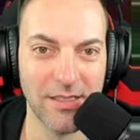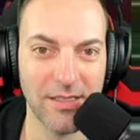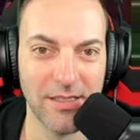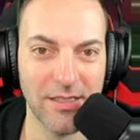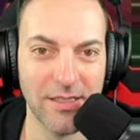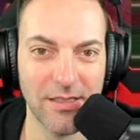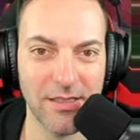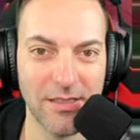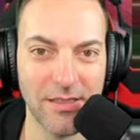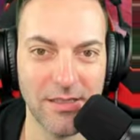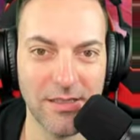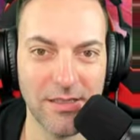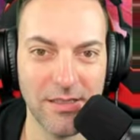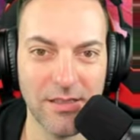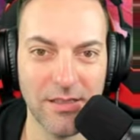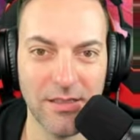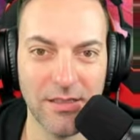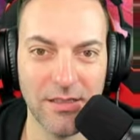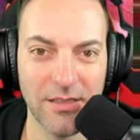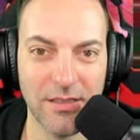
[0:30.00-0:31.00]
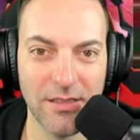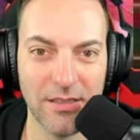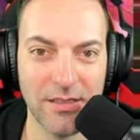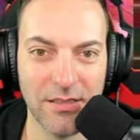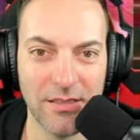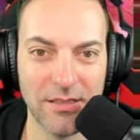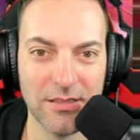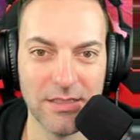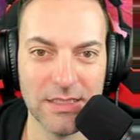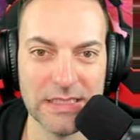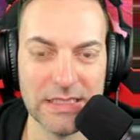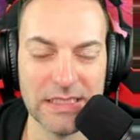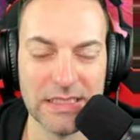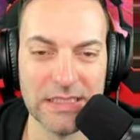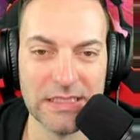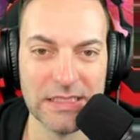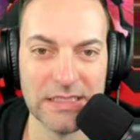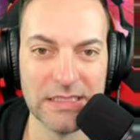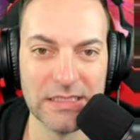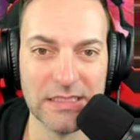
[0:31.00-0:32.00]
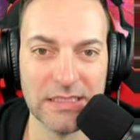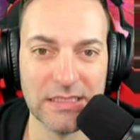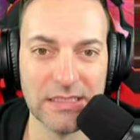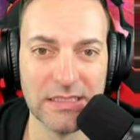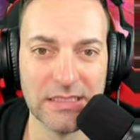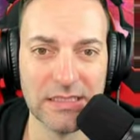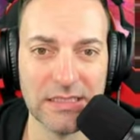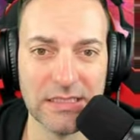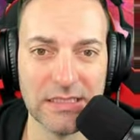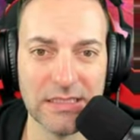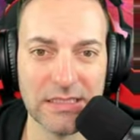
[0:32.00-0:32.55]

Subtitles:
Nobody speaks.